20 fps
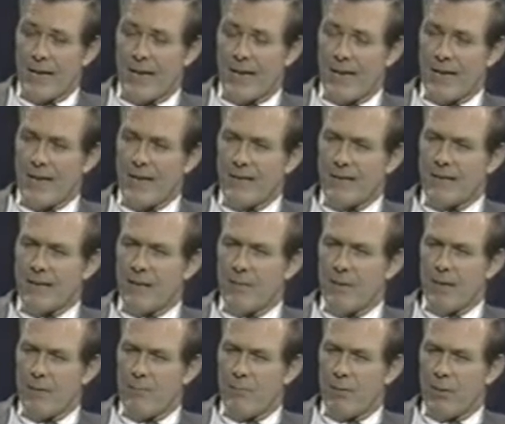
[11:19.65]
And I think it's
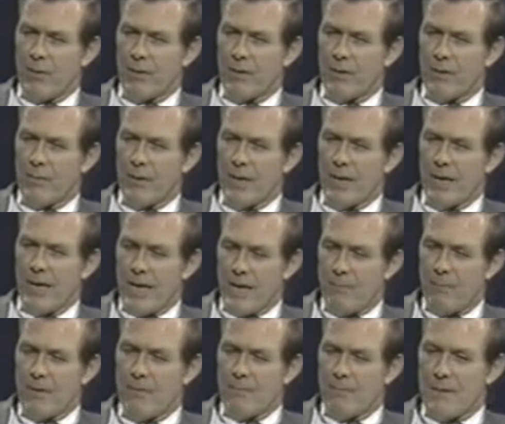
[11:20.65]
terribly important that we
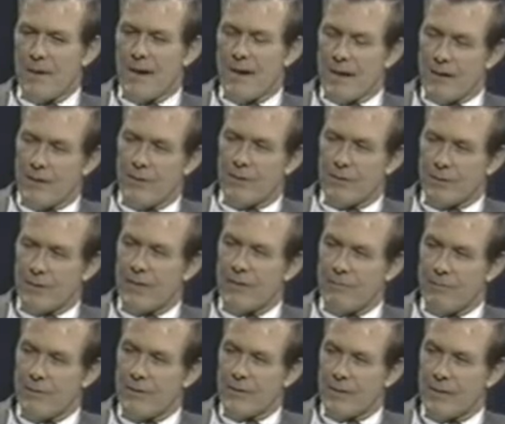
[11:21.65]
keep in mind those
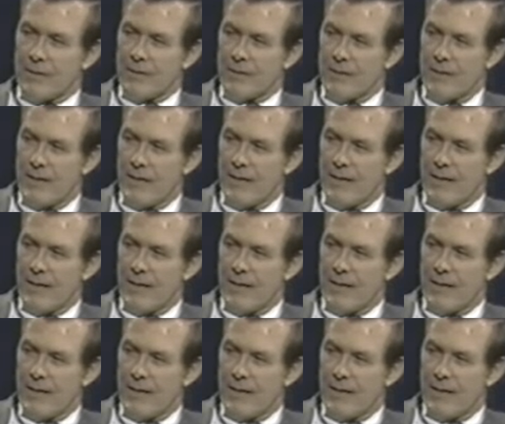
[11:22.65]
differences.